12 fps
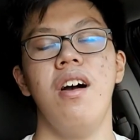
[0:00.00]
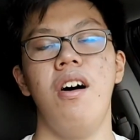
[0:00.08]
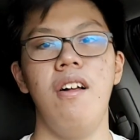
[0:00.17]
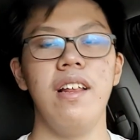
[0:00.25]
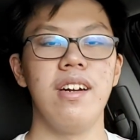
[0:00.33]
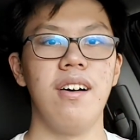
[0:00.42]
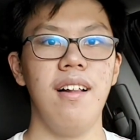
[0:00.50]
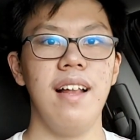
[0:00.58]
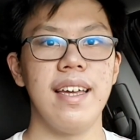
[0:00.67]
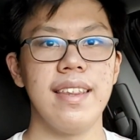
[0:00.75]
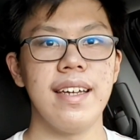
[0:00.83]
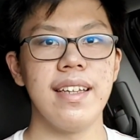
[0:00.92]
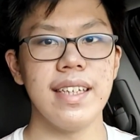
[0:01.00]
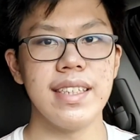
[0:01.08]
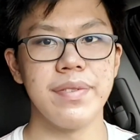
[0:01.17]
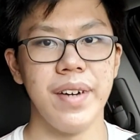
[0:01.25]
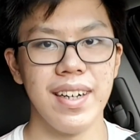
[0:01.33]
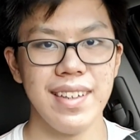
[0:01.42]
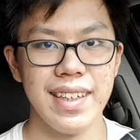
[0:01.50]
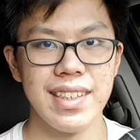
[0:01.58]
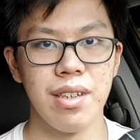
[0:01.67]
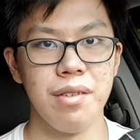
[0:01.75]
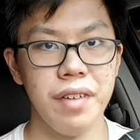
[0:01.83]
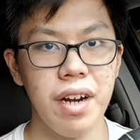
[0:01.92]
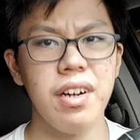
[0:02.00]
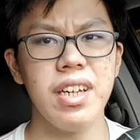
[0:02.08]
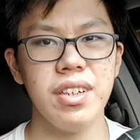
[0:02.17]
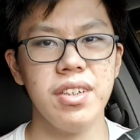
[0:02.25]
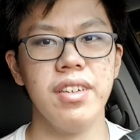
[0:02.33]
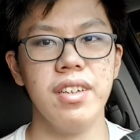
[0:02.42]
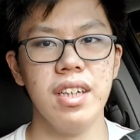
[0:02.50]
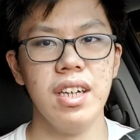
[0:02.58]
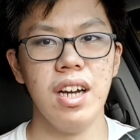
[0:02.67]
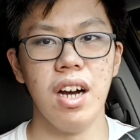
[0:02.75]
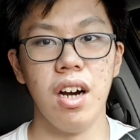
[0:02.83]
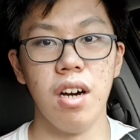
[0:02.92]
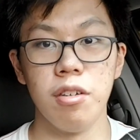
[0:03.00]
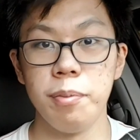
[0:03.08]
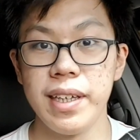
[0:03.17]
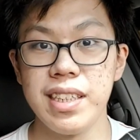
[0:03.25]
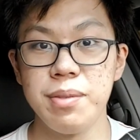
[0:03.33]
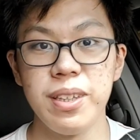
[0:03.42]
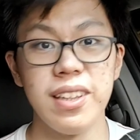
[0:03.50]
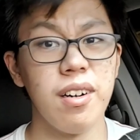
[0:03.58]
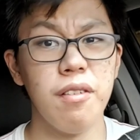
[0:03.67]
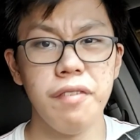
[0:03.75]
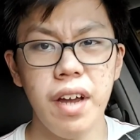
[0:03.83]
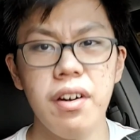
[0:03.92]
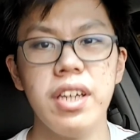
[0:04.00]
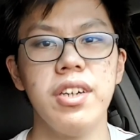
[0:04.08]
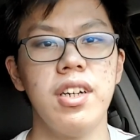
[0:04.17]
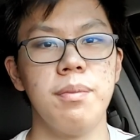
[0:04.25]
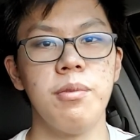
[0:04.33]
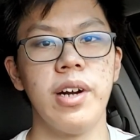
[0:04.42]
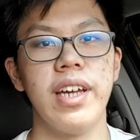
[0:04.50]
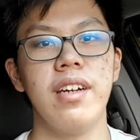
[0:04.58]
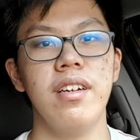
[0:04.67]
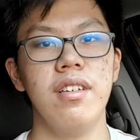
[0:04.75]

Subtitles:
All in all, I think these fog lights are a very good replacement. They're a very good upgrade